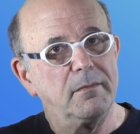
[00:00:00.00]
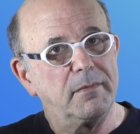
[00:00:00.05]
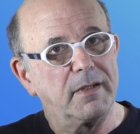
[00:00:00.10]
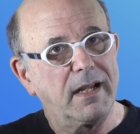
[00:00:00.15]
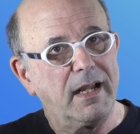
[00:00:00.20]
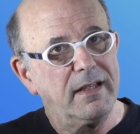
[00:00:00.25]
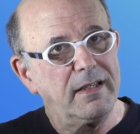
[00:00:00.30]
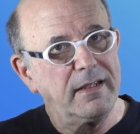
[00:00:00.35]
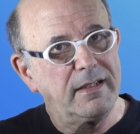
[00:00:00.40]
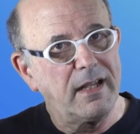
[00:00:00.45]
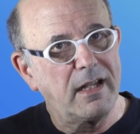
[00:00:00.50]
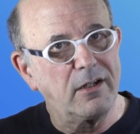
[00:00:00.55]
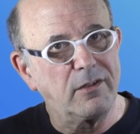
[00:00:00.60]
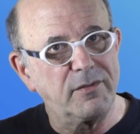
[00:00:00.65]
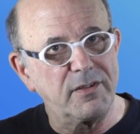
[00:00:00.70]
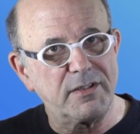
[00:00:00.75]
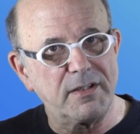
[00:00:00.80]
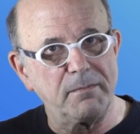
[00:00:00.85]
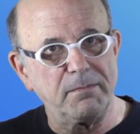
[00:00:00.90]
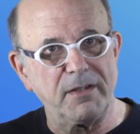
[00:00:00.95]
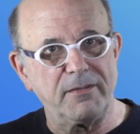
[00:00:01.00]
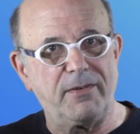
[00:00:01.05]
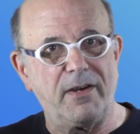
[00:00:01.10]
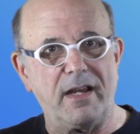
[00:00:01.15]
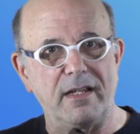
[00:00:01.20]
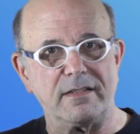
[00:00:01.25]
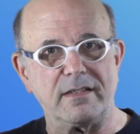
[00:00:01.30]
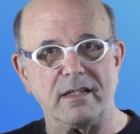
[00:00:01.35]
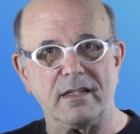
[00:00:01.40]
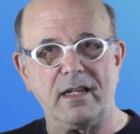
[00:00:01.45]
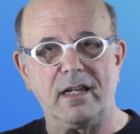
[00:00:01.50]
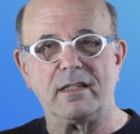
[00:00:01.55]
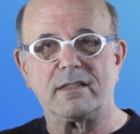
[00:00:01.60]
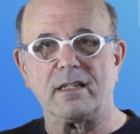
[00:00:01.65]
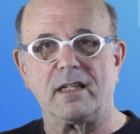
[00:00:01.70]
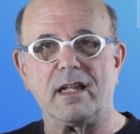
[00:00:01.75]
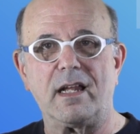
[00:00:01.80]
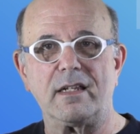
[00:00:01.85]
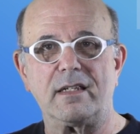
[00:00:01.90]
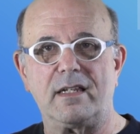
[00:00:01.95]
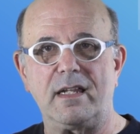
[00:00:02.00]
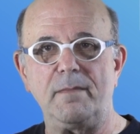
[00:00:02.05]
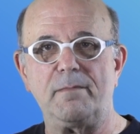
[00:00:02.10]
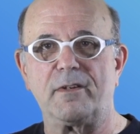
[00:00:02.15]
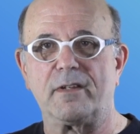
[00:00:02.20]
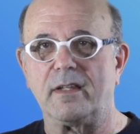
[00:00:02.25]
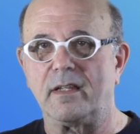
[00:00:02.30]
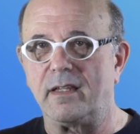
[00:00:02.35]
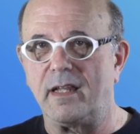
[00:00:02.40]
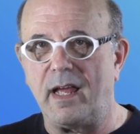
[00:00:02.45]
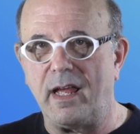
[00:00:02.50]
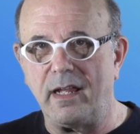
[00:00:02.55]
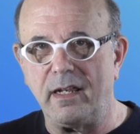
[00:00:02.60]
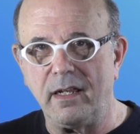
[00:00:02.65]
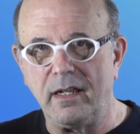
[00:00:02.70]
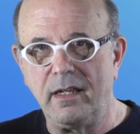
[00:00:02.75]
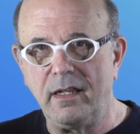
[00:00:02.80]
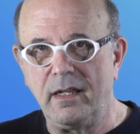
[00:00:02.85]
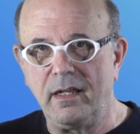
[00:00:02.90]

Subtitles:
but I think that oversimplifies it. It's a lot deeper than that.